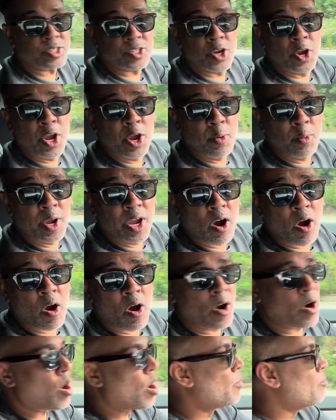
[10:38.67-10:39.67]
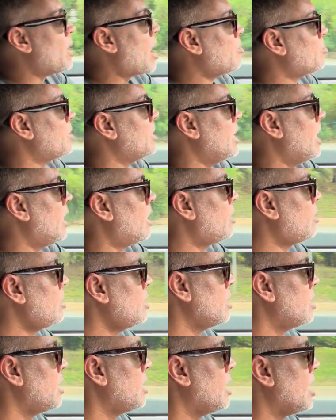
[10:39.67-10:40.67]
so here we are on Mount Bunnell.
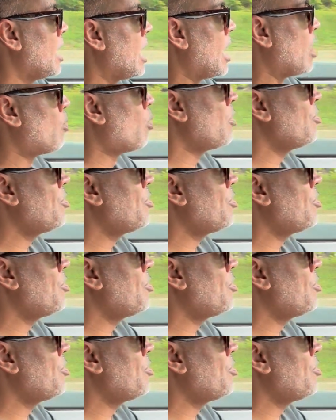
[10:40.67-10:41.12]
And one